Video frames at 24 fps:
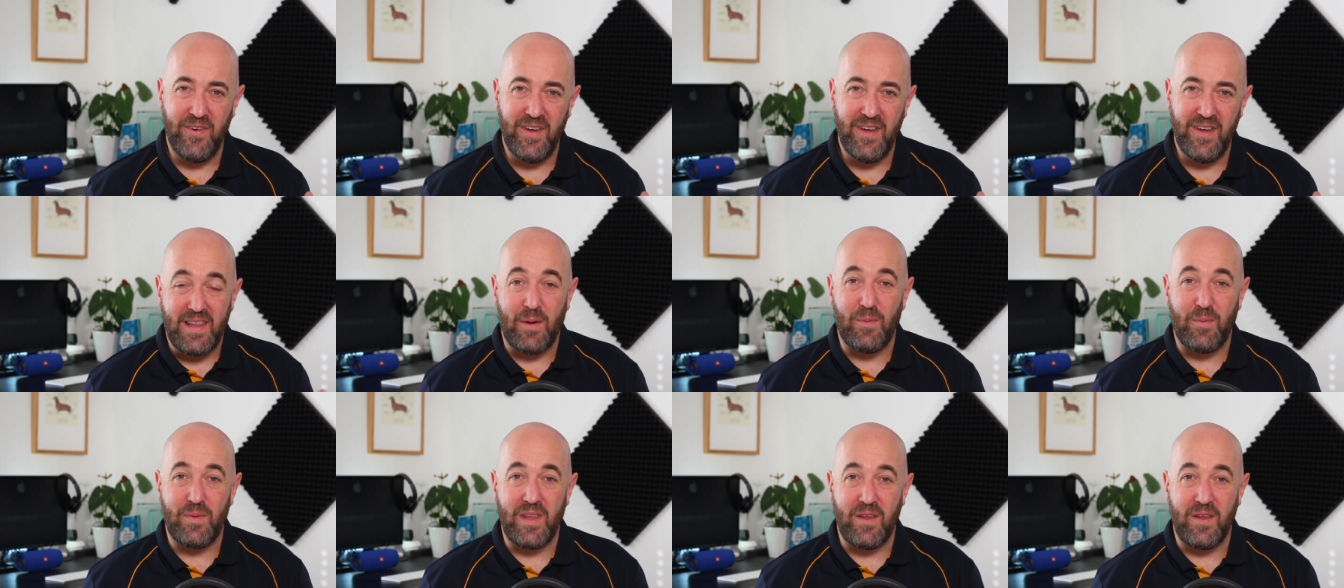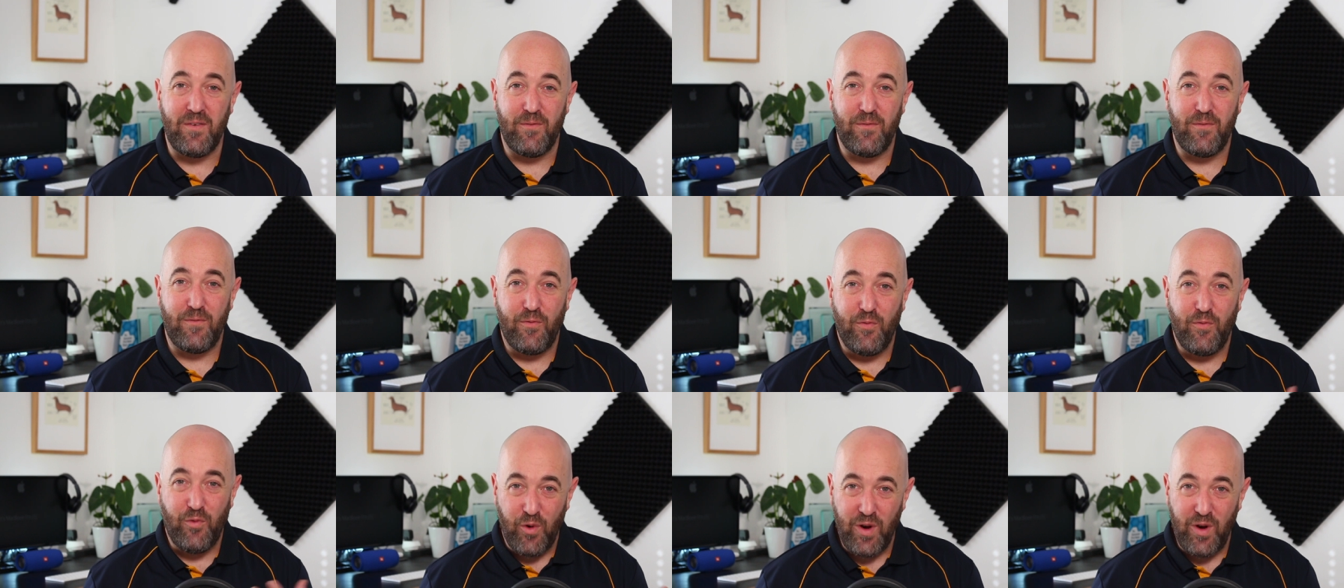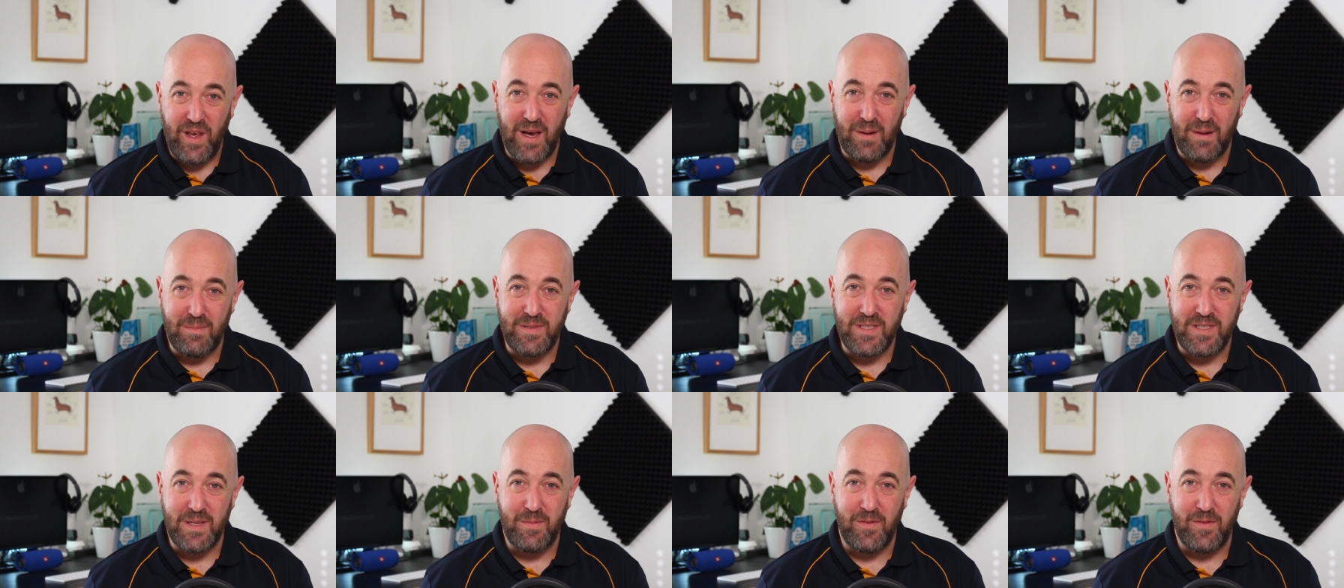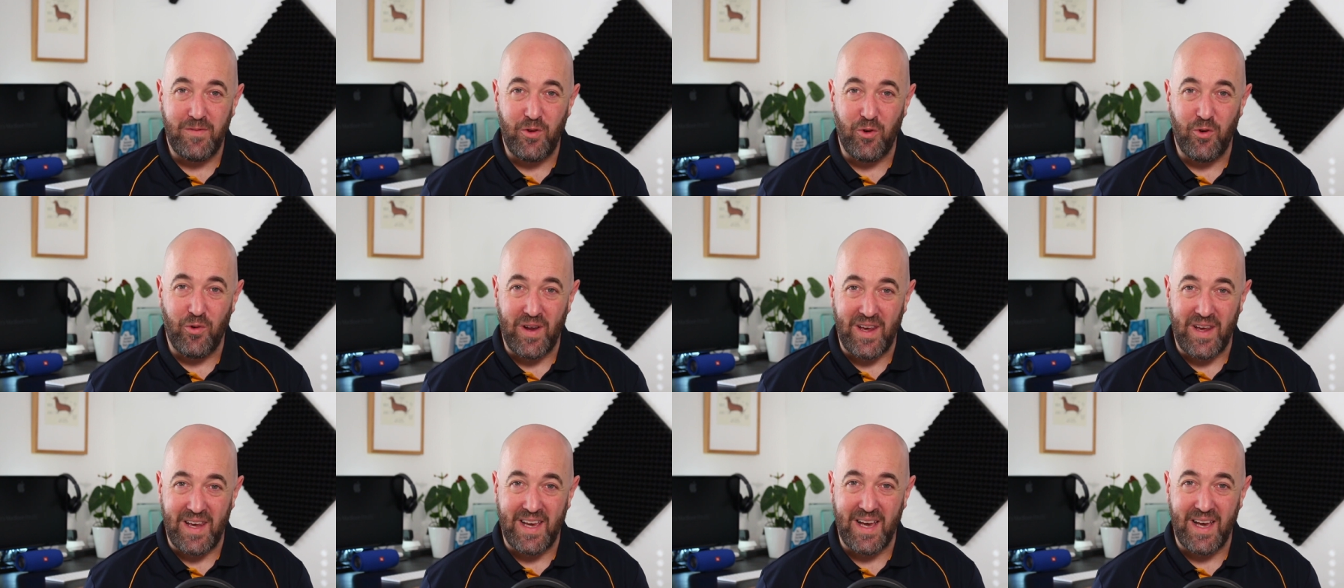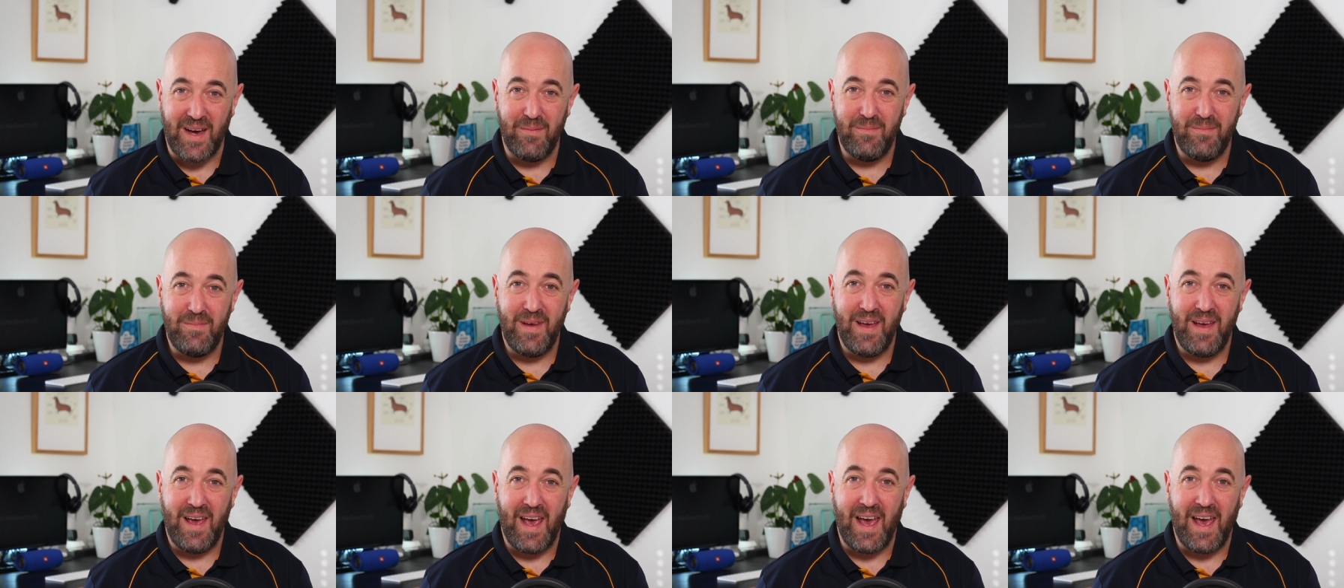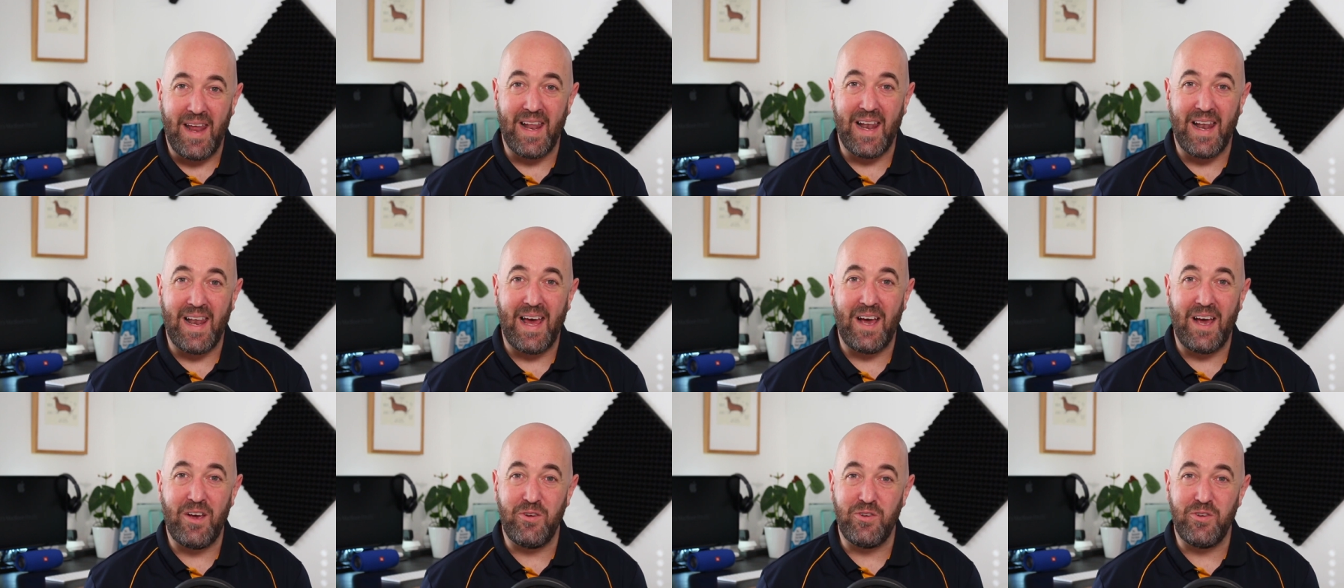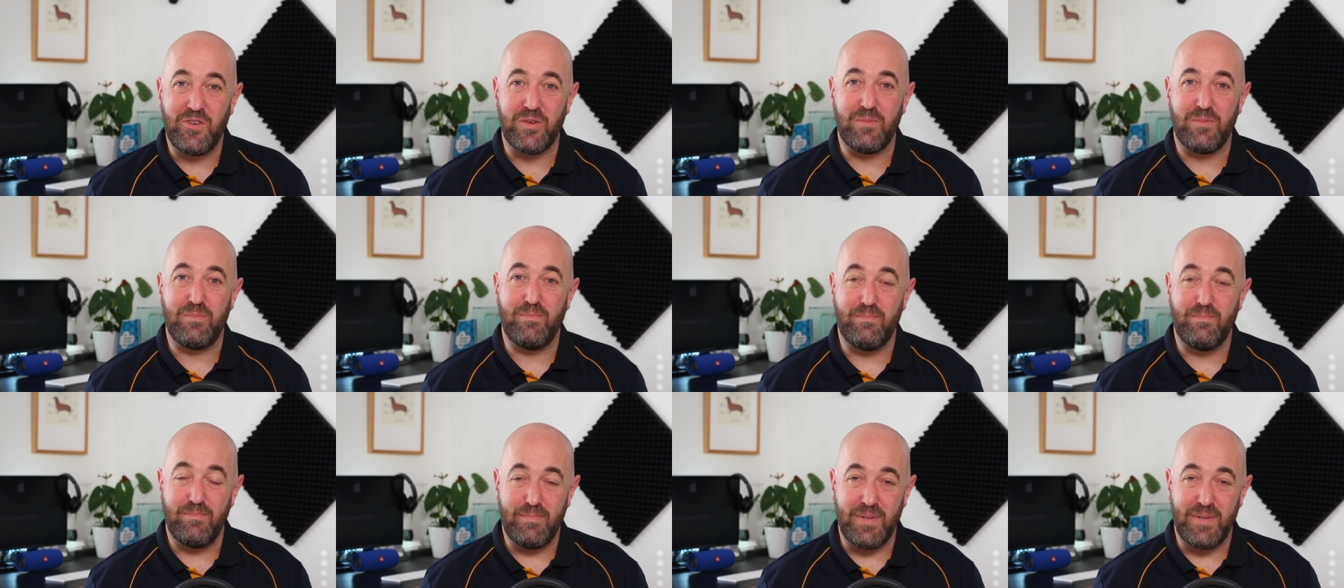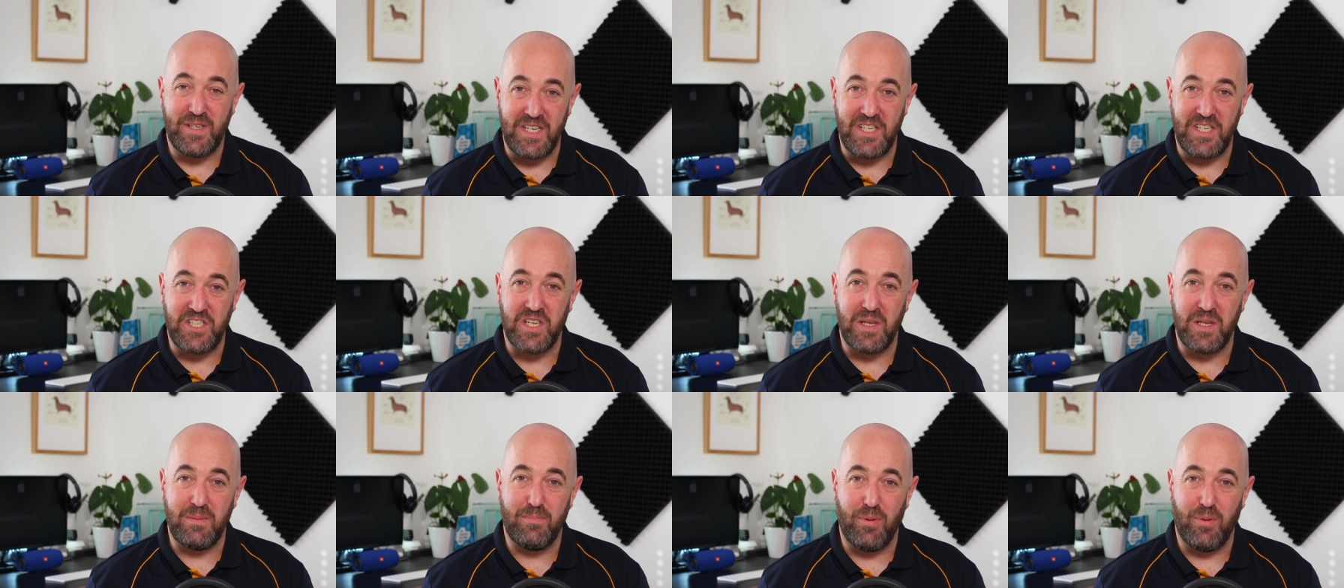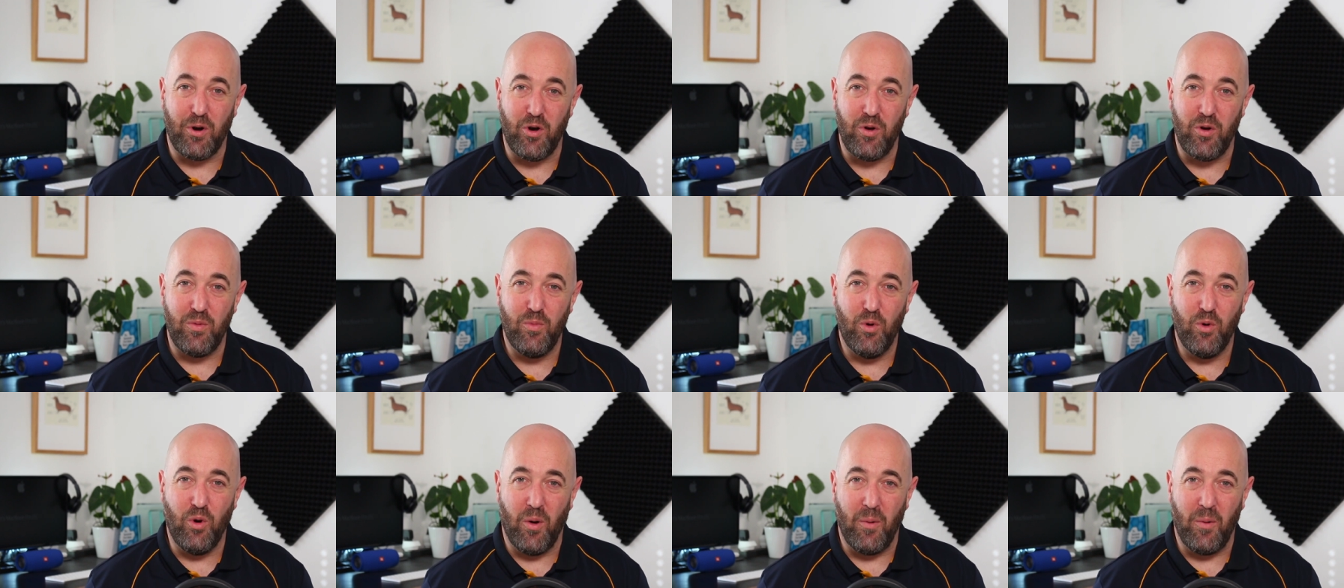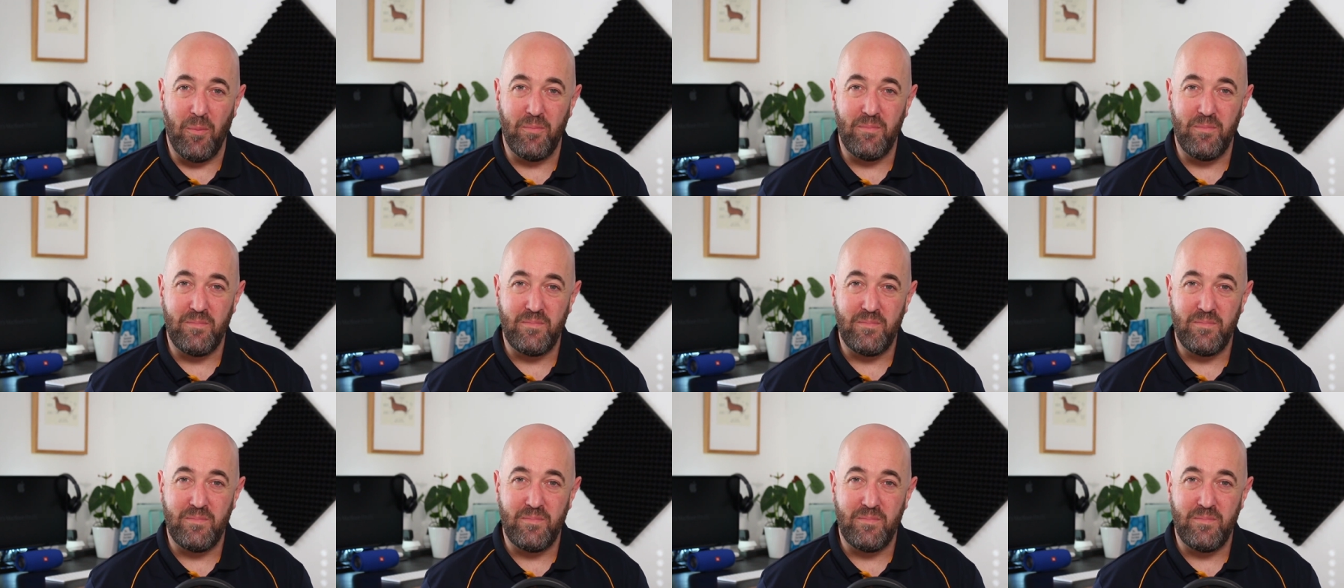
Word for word: That would then free up some of your income and allow you to potentially borrow more.